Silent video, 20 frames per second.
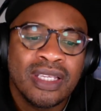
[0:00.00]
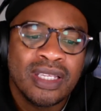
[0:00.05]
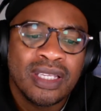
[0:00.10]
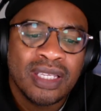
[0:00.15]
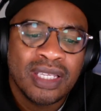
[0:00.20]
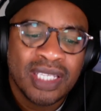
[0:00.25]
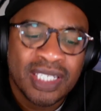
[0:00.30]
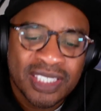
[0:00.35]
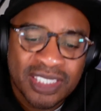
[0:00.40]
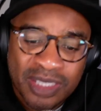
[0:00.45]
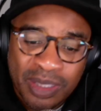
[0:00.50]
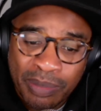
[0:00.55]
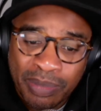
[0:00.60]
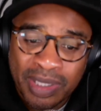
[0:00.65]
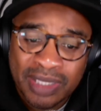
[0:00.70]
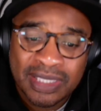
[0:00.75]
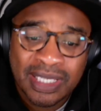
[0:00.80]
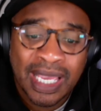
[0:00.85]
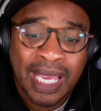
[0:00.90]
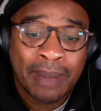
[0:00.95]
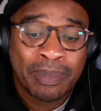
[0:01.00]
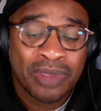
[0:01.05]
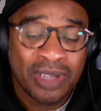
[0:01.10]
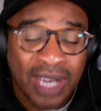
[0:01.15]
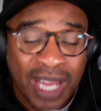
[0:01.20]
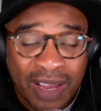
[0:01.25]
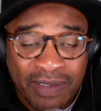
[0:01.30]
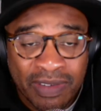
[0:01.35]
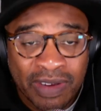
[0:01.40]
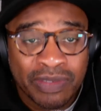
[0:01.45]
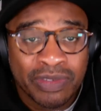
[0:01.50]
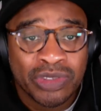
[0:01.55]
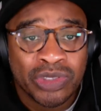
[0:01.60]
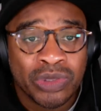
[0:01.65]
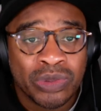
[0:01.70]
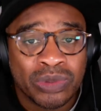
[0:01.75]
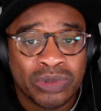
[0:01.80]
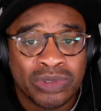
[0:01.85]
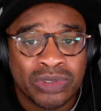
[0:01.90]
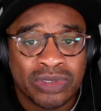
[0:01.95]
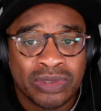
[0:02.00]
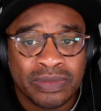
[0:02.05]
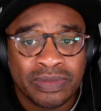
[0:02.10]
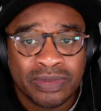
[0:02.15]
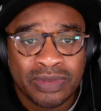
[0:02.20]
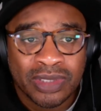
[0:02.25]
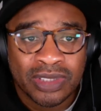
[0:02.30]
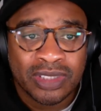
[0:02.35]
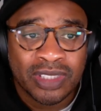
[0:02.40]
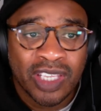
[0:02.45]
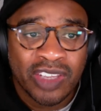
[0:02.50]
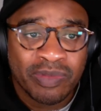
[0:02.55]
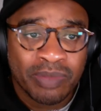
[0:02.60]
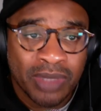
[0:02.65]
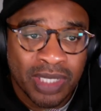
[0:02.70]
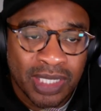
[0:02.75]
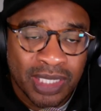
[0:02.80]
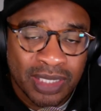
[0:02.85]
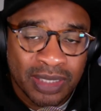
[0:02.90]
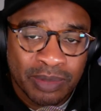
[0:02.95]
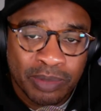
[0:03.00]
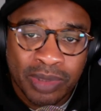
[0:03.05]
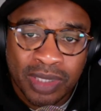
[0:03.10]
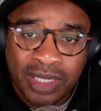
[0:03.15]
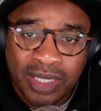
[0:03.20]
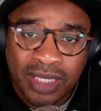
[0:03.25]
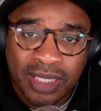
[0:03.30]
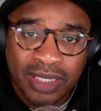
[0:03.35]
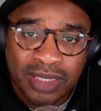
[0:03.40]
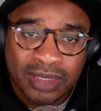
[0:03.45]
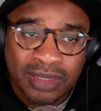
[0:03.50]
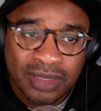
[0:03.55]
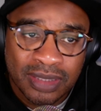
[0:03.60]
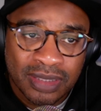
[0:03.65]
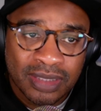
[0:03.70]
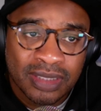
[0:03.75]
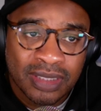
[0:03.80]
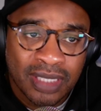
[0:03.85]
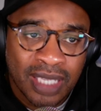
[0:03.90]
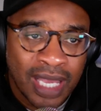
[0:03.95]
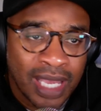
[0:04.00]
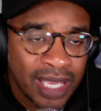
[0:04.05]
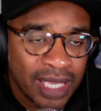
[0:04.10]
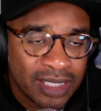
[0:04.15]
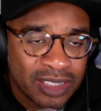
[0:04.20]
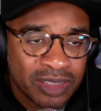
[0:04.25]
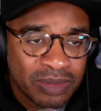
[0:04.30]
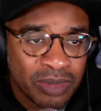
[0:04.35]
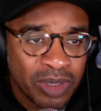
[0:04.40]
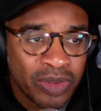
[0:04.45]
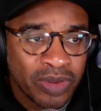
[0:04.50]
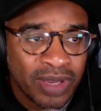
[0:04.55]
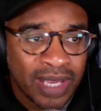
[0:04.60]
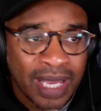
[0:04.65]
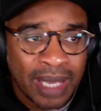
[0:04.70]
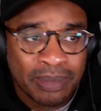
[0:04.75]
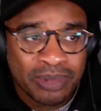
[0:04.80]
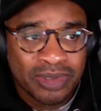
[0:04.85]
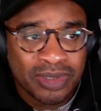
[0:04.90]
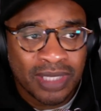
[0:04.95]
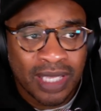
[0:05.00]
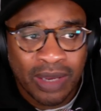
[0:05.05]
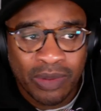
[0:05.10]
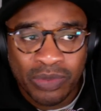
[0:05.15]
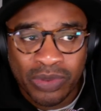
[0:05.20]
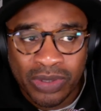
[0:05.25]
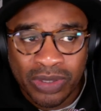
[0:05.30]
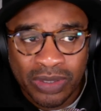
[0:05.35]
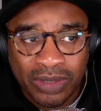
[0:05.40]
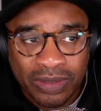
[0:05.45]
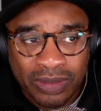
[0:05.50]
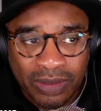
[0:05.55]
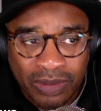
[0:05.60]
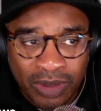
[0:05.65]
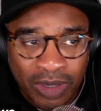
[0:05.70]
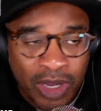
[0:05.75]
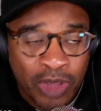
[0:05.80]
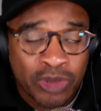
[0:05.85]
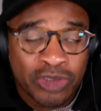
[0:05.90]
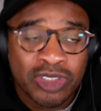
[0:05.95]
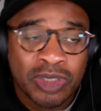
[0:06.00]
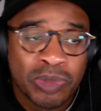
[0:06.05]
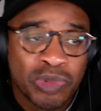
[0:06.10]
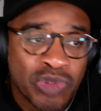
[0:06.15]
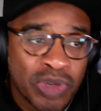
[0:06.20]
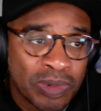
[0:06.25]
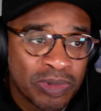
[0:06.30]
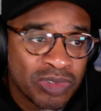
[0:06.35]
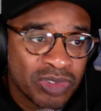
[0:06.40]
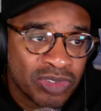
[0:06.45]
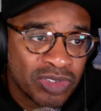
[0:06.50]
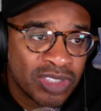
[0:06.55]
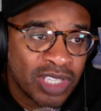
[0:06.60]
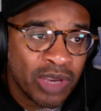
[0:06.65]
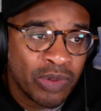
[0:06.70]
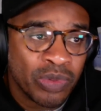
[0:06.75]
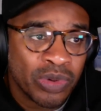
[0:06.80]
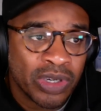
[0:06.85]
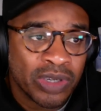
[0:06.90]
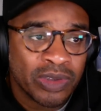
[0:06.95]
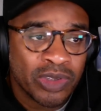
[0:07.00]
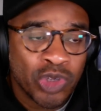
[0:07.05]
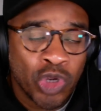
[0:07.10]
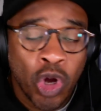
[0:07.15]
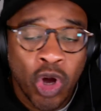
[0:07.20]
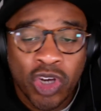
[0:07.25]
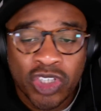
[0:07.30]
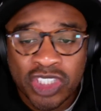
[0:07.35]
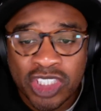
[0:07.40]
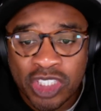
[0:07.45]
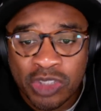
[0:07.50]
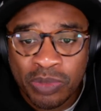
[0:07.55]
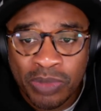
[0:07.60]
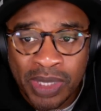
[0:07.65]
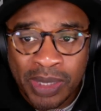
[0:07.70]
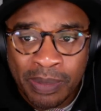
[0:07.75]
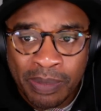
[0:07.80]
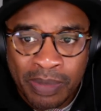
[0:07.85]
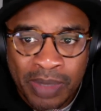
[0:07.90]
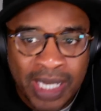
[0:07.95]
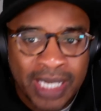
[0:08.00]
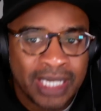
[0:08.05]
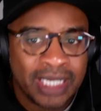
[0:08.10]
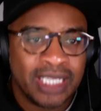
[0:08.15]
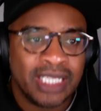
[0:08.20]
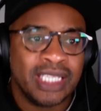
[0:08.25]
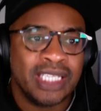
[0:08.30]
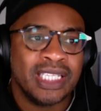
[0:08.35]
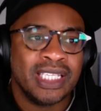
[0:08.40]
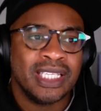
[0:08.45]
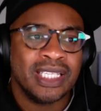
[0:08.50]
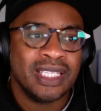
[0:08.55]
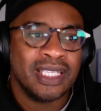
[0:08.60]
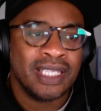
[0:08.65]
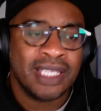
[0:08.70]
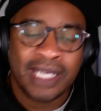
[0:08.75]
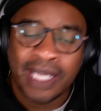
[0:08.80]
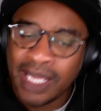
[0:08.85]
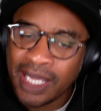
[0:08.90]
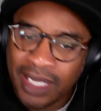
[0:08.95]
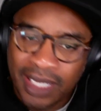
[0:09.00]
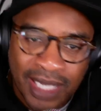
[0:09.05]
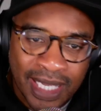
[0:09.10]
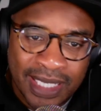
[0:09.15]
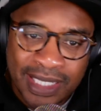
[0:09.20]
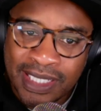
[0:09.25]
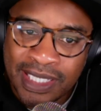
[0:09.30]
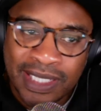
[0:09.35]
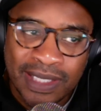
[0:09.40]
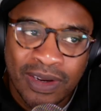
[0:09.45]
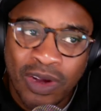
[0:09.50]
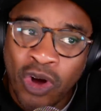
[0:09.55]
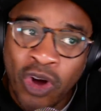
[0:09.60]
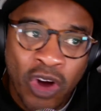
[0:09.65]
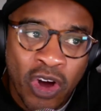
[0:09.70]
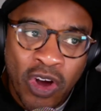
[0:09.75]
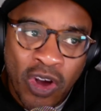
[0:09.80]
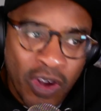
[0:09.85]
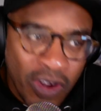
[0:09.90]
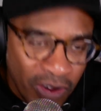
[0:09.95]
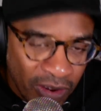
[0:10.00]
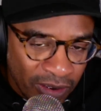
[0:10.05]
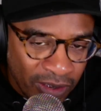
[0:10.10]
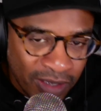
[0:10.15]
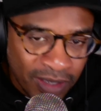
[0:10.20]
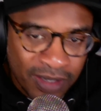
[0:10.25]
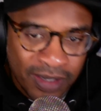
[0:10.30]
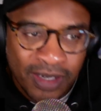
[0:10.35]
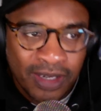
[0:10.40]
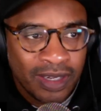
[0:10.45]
It is the best app that I've ever used to save money because I had some other apps or other subscriptions that were costing me money, and I need all